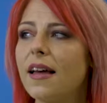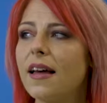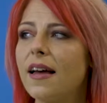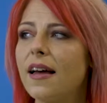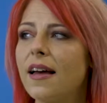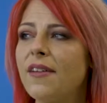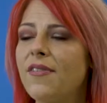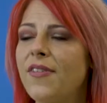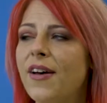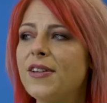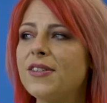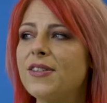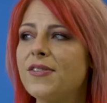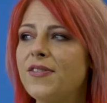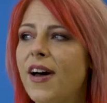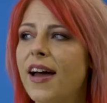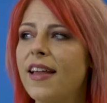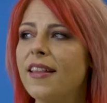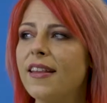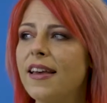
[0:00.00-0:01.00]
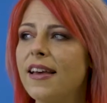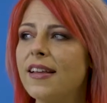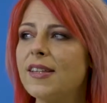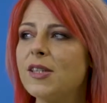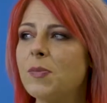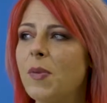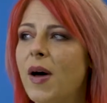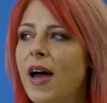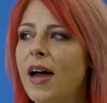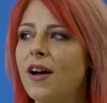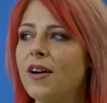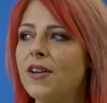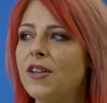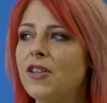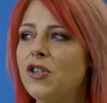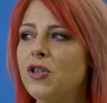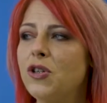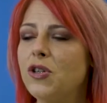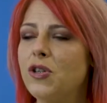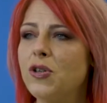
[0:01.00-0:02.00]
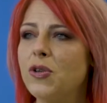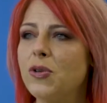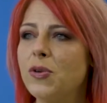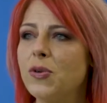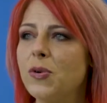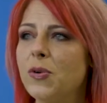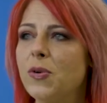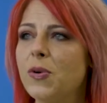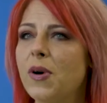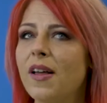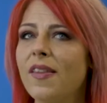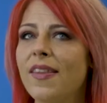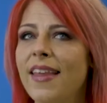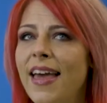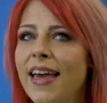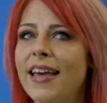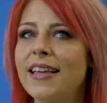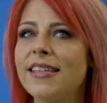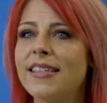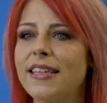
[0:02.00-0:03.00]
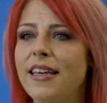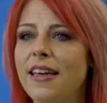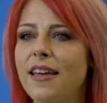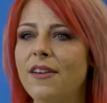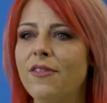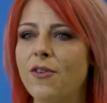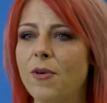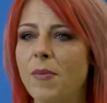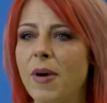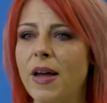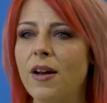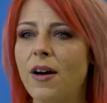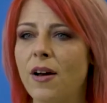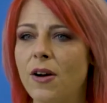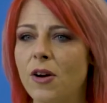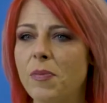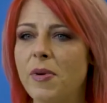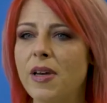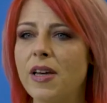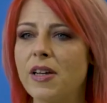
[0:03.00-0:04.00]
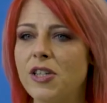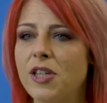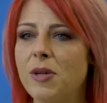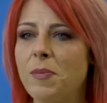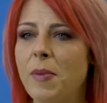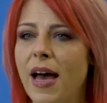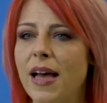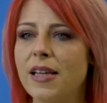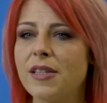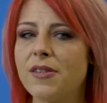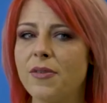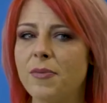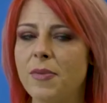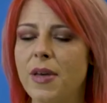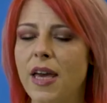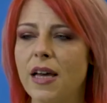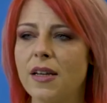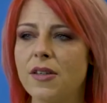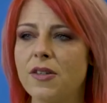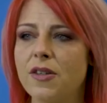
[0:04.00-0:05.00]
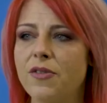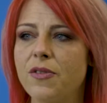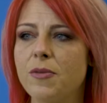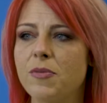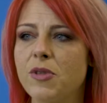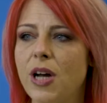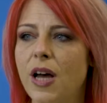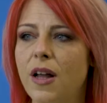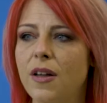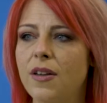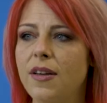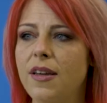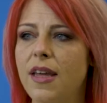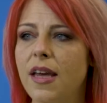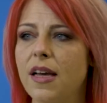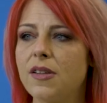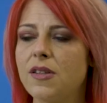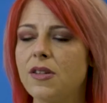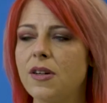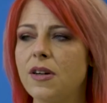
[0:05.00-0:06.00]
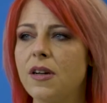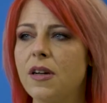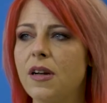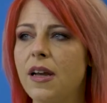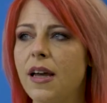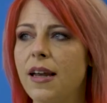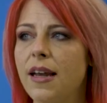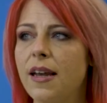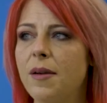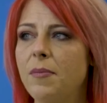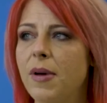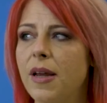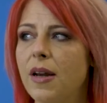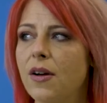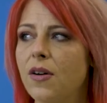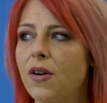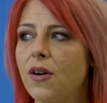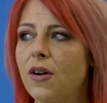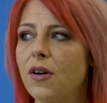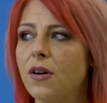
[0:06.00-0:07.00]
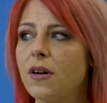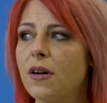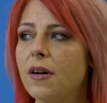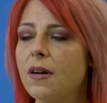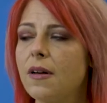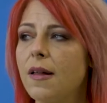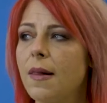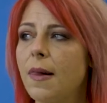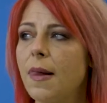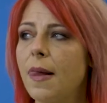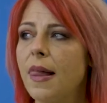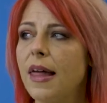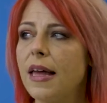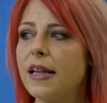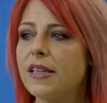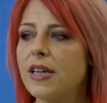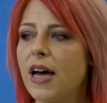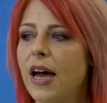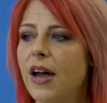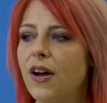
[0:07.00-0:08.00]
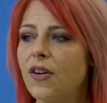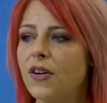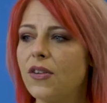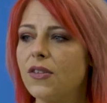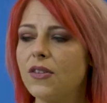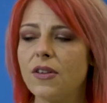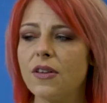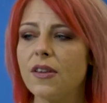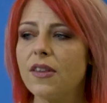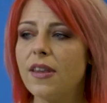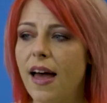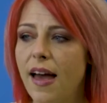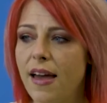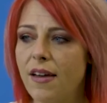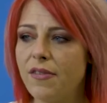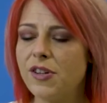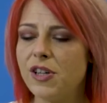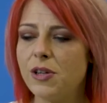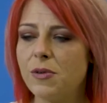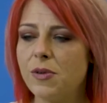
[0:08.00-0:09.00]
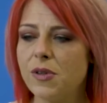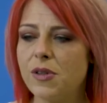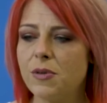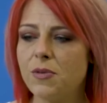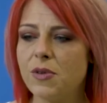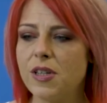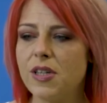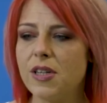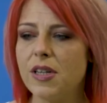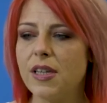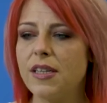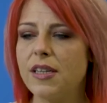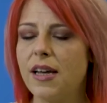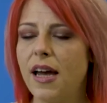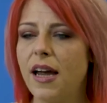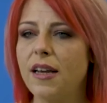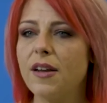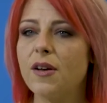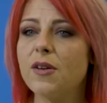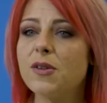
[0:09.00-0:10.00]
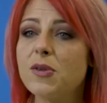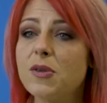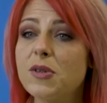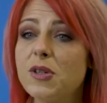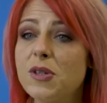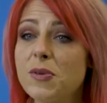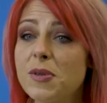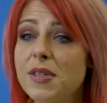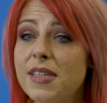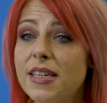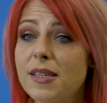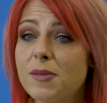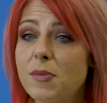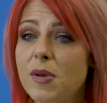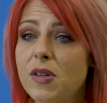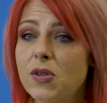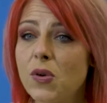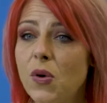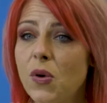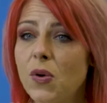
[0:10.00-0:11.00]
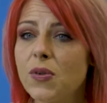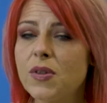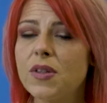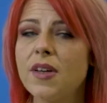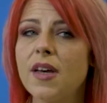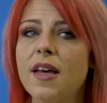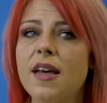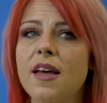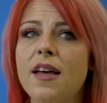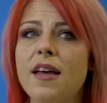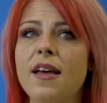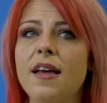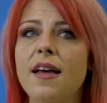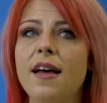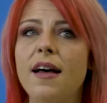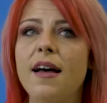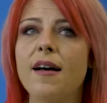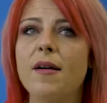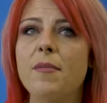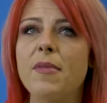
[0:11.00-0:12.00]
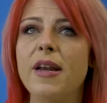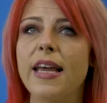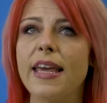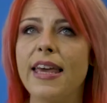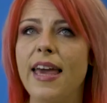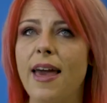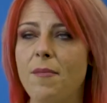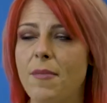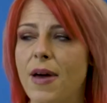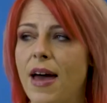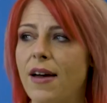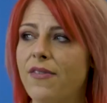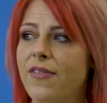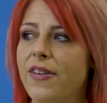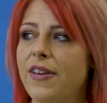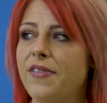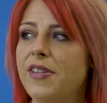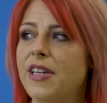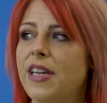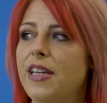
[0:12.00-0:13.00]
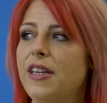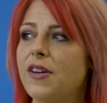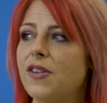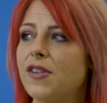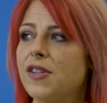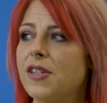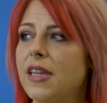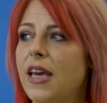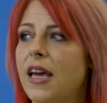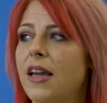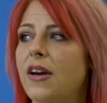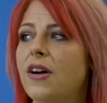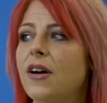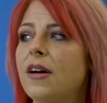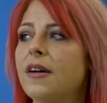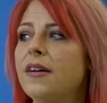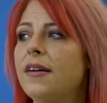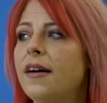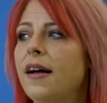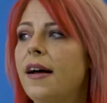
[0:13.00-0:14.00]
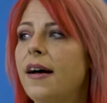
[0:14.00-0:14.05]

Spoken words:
I felt divinely inspired to do a legacy for my daughter because she passed from cancer, from childhood cancer, and it had been her entire life. She was originally diagnosed when she was 6 months old, and it came back 15 years later.